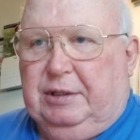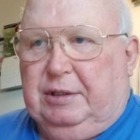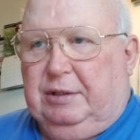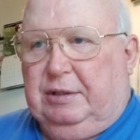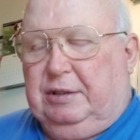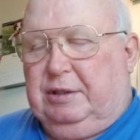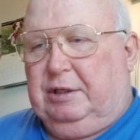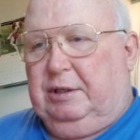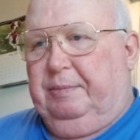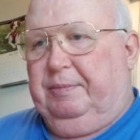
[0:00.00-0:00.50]
is
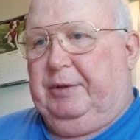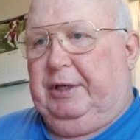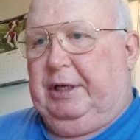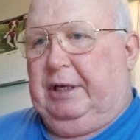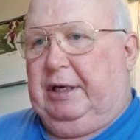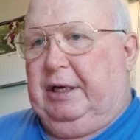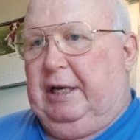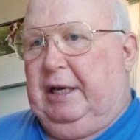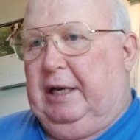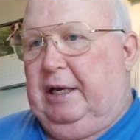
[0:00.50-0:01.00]

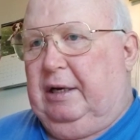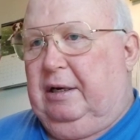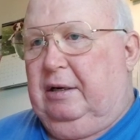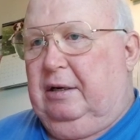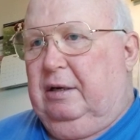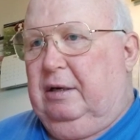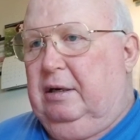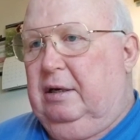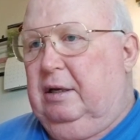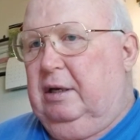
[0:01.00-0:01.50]
something that
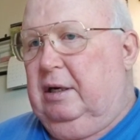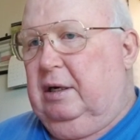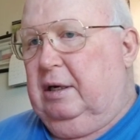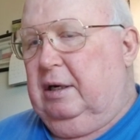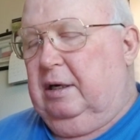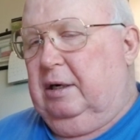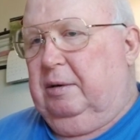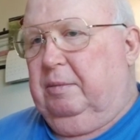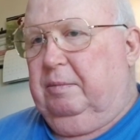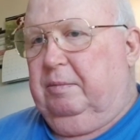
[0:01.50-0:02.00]

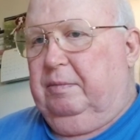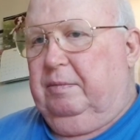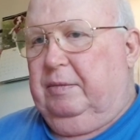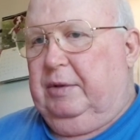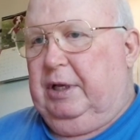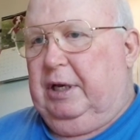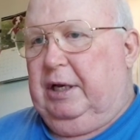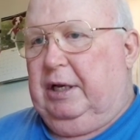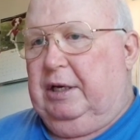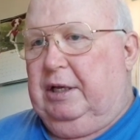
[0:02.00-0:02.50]

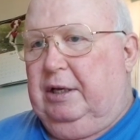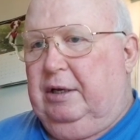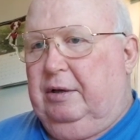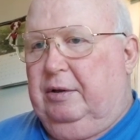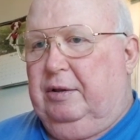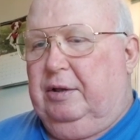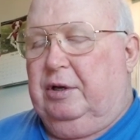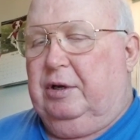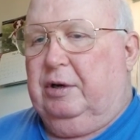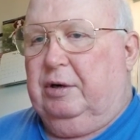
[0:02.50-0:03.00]
the idea of
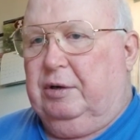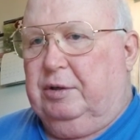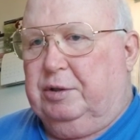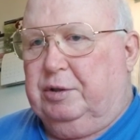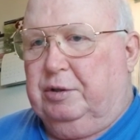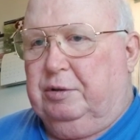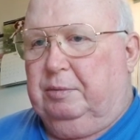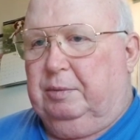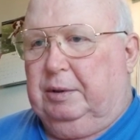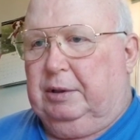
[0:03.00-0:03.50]
the year of
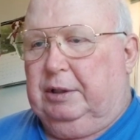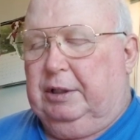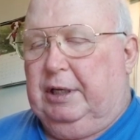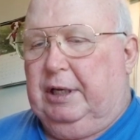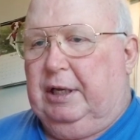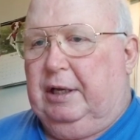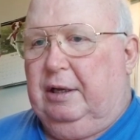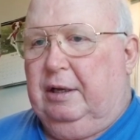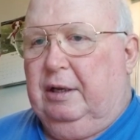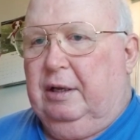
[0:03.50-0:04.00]

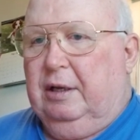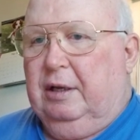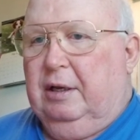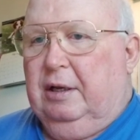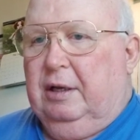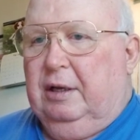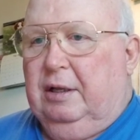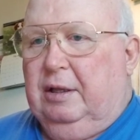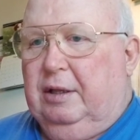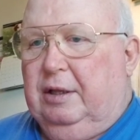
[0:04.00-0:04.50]
Jubilee,
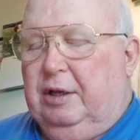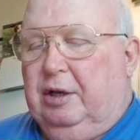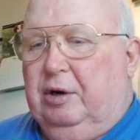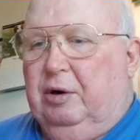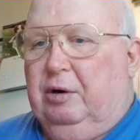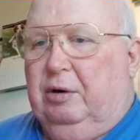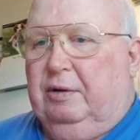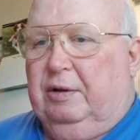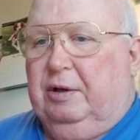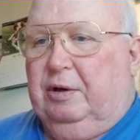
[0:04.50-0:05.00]
the
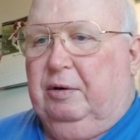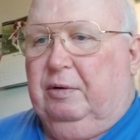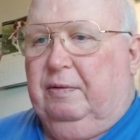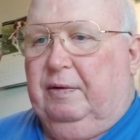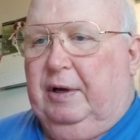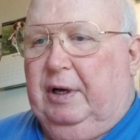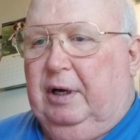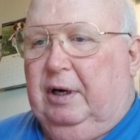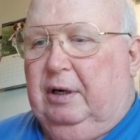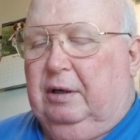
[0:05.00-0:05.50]
year of
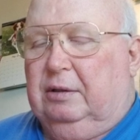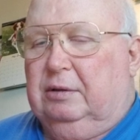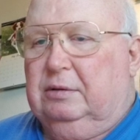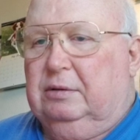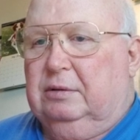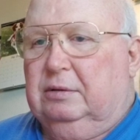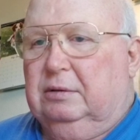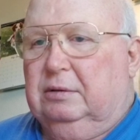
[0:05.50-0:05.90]
Yovel,